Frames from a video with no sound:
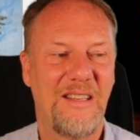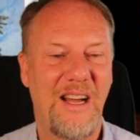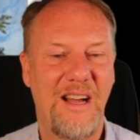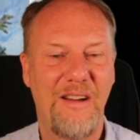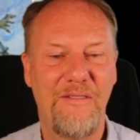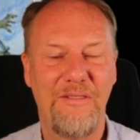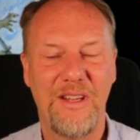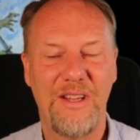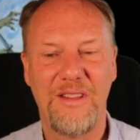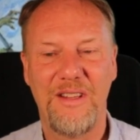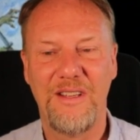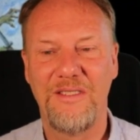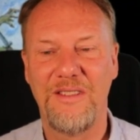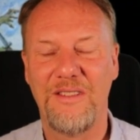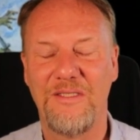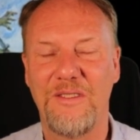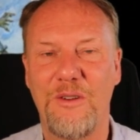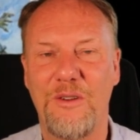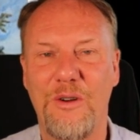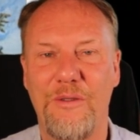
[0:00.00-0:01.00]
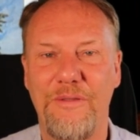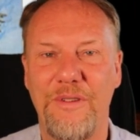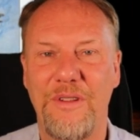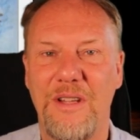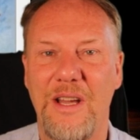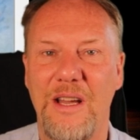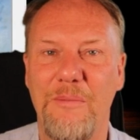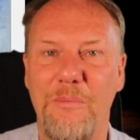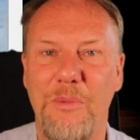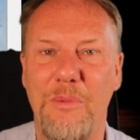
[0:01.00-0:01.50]
Having this as a coffee
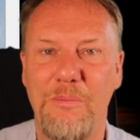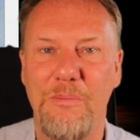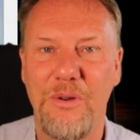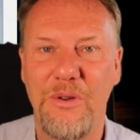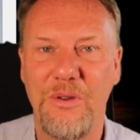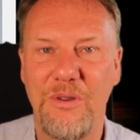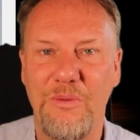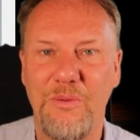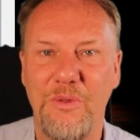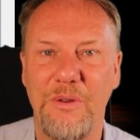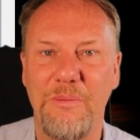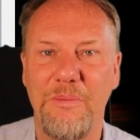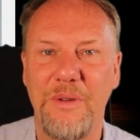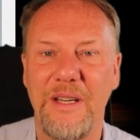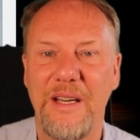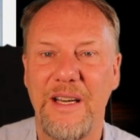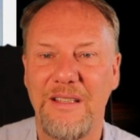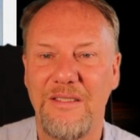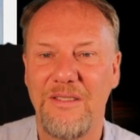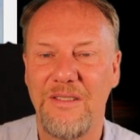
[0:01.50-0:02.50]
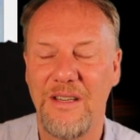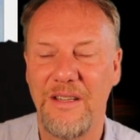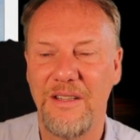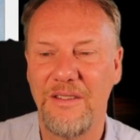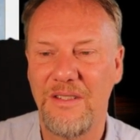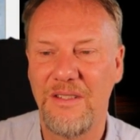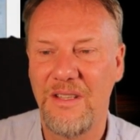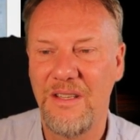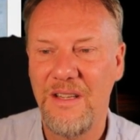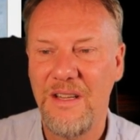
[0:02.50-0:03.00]
table book would be
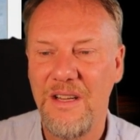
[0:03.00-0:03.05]
excellent.